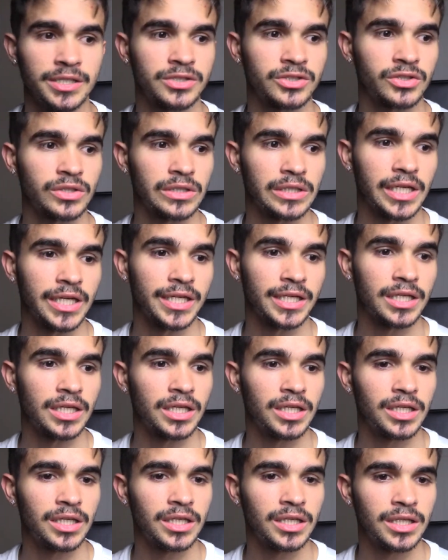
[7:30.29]
So, like,
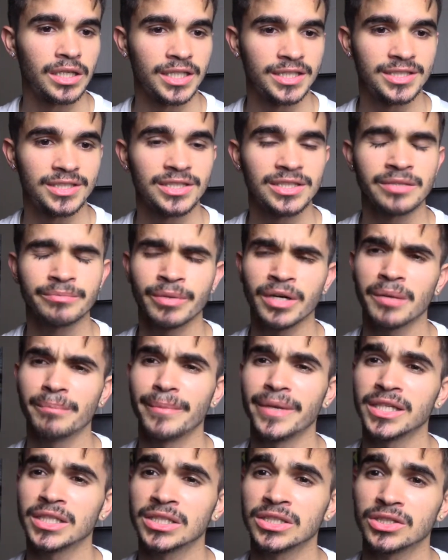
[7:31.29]
it's just about
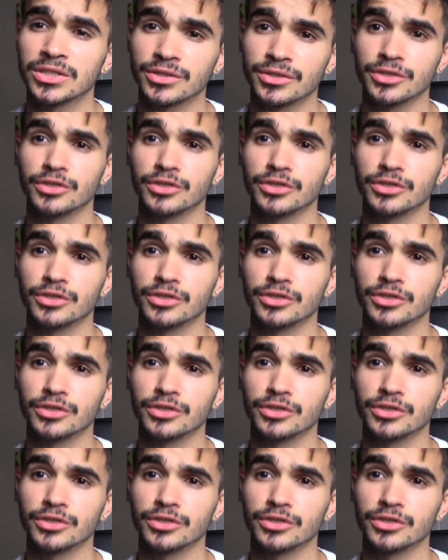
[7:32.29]
making sure